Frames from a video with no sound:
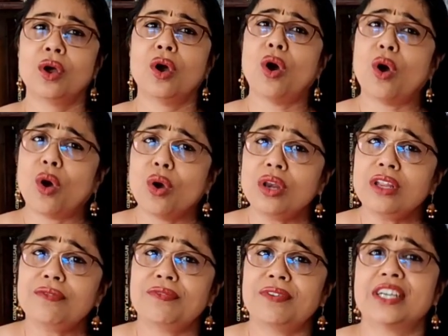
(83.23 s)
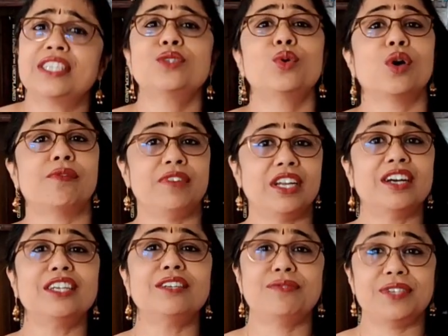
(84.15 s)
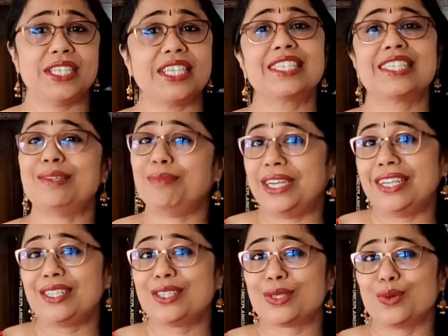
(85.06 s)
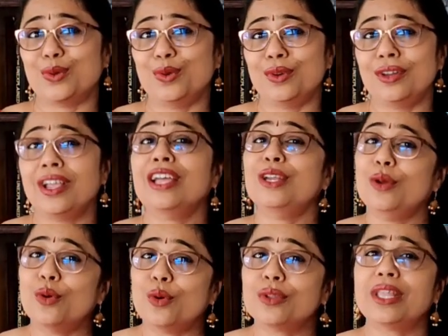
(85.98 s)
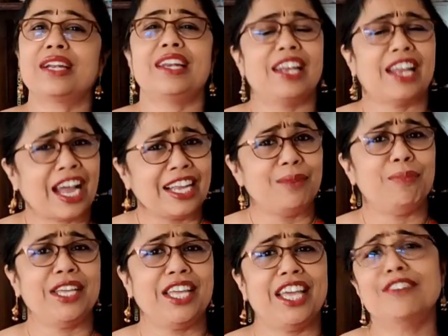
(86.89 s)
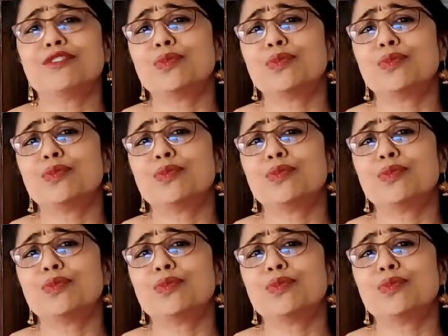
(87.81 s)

All of us who have learned physics in middle school know that light behaves